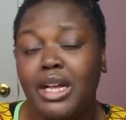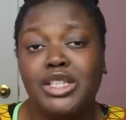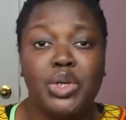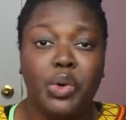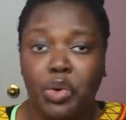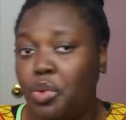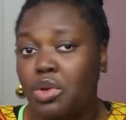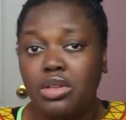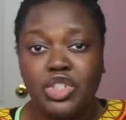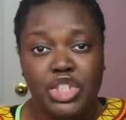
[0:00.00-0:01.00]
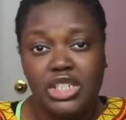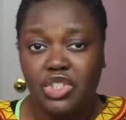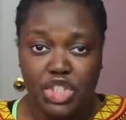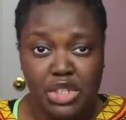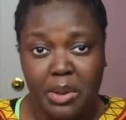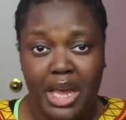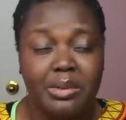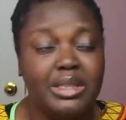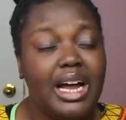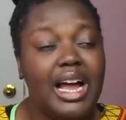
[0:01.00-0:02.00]
And so cool, she's okay
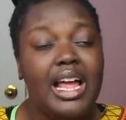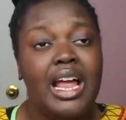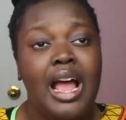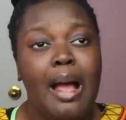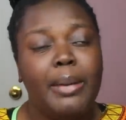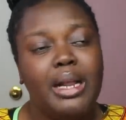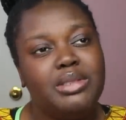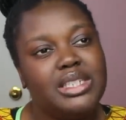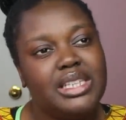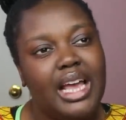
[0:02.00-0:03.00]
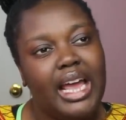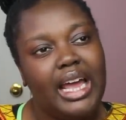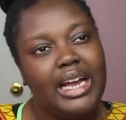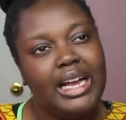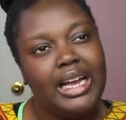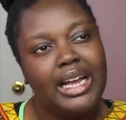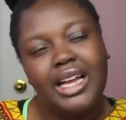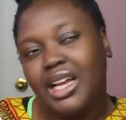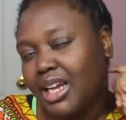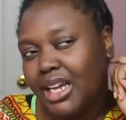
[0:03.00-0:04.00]
with that. But I'm just like,
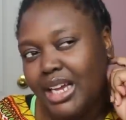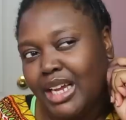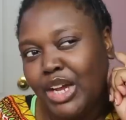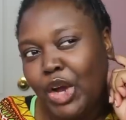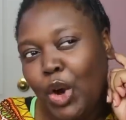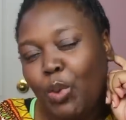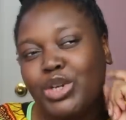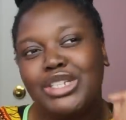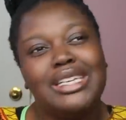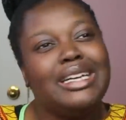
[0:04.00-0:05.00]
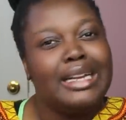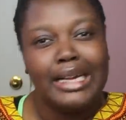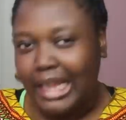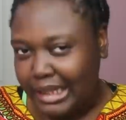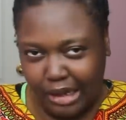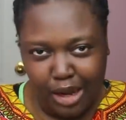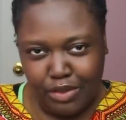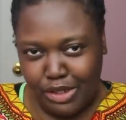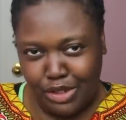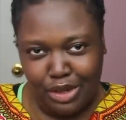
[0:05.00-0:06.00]
we're just going to neglect that
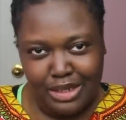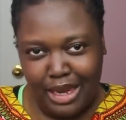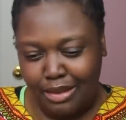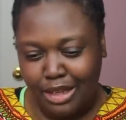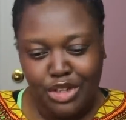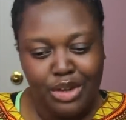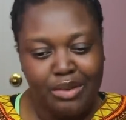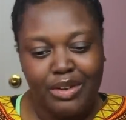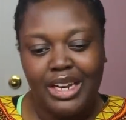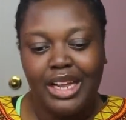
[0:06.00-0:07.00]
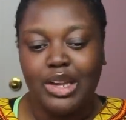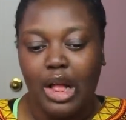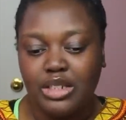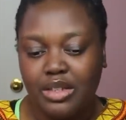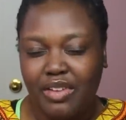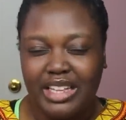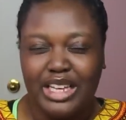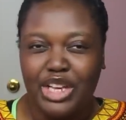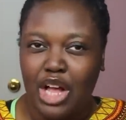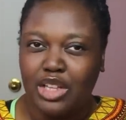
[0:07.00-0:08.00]
conversation altogether. Like, you're not even going to acknowledge the fact
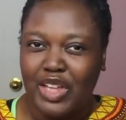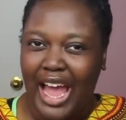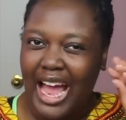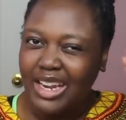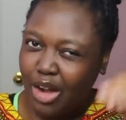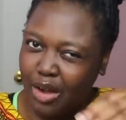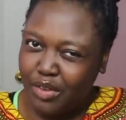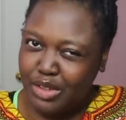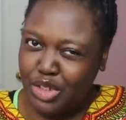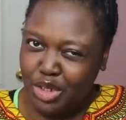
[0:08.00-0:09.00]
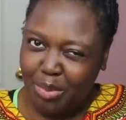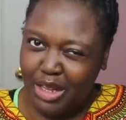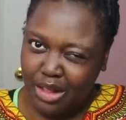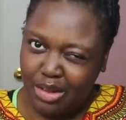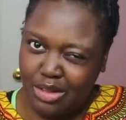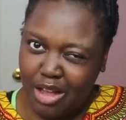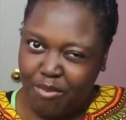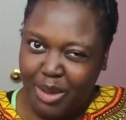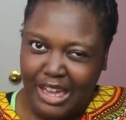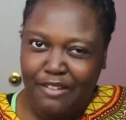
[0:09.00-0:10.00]
that y'all had the conversation of being closed off.
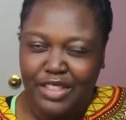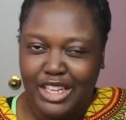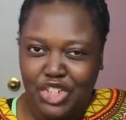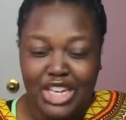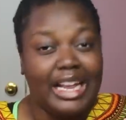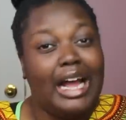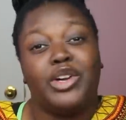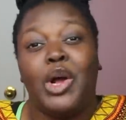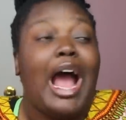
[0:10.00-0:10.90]
But if things change, like, I don't know.